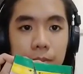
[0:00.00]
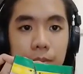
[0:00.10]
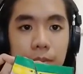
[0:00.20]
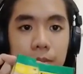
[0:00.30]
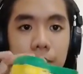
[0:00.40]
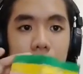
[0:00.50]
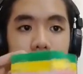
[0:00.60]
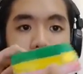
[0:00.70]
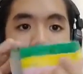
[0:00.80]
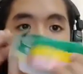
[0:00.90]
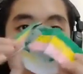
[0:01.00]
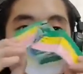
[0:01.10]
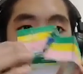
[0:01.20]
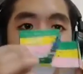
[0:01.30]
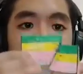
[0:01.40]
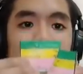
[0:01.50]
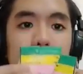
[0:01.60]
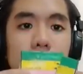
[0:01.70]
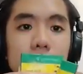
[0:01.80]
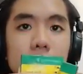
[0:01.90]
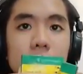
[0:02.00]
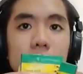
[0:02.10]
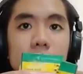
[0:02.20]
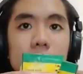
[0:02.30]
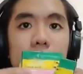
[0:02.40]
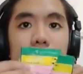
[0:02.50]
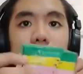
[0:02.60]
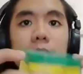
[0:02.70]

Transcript: Nobody speaks.